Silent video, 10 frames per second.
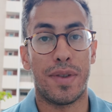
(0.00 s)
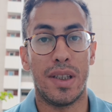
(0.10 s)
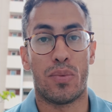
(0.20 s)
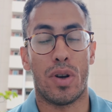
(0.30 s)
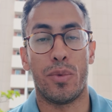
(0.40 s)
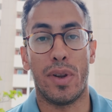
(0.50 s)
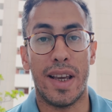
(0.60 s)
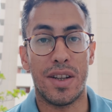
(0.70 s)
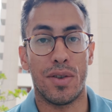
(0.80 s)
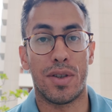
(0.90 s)
we've seen from the
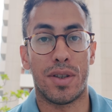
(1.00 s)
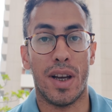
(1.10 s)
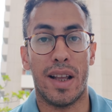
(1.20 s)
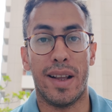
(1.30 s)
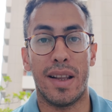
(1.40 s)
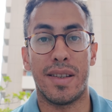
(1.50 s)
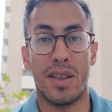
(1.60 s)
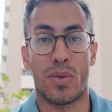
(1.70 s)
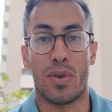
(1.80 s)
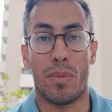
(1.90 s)
latest
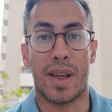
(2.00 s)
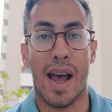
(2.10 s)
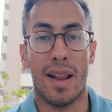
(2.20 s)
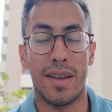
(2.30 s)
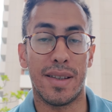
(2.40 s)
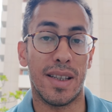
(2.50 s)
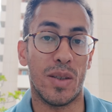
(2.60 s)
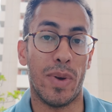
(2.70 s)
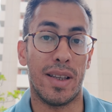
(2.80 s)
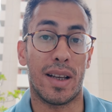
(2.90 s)
analysis from Canalys
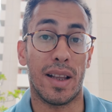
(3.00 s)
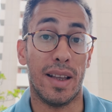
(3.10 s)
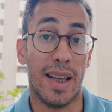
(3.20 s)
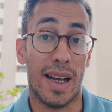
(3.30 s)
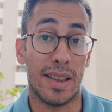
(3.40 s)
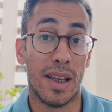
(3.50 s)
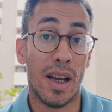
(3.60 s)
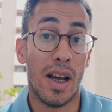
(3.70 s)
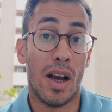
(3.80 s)
is basically that